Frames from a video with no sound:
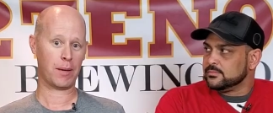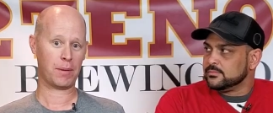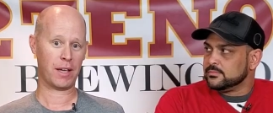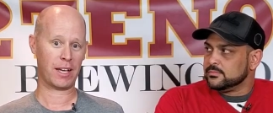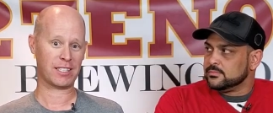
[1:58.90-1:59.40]

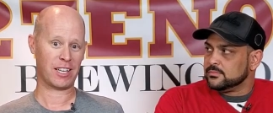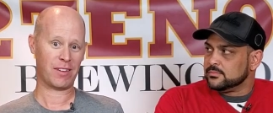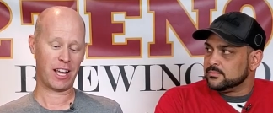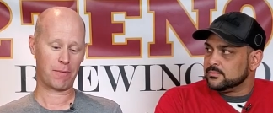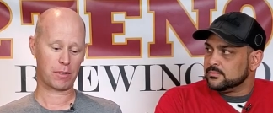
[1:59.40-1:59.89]
Speaker 1: IPA,
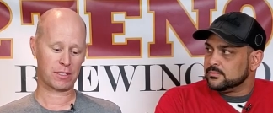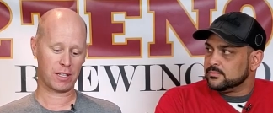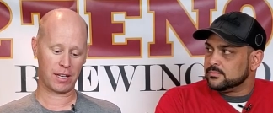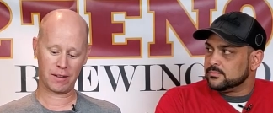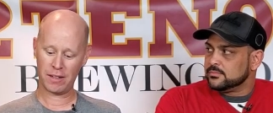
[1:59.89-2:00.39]
seven and a half
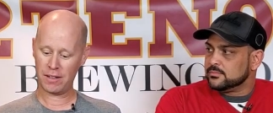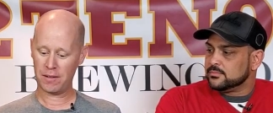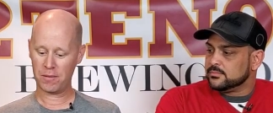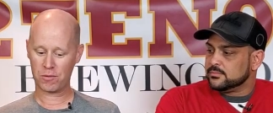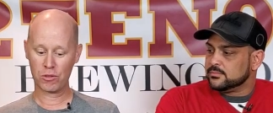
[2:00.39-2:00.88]
percent
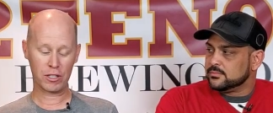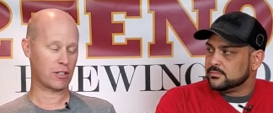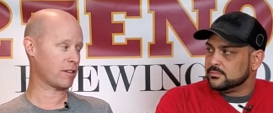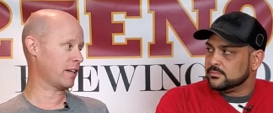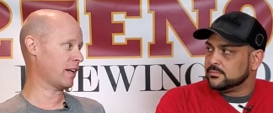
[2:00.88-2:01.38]

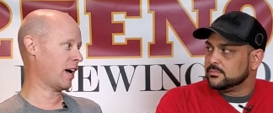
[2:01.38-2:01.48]
really great